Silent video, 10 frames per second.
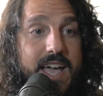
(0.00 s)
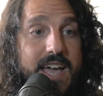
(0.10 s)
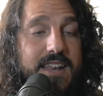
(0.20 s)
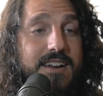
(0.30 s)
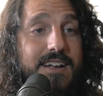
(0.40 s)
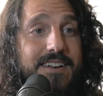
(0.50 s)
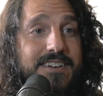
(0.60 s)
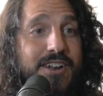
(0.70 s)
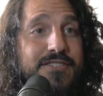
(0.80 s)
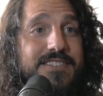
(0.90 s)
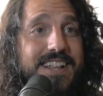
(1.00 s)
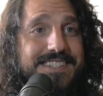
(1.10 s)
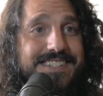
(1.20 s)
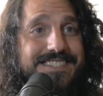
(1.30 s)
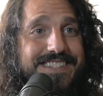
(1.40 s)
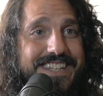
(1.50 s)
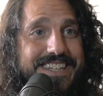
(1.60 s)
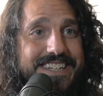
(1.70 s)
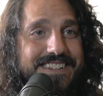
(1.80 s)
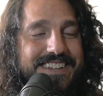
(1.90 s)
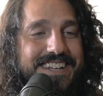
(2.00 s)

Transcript: and another license to kill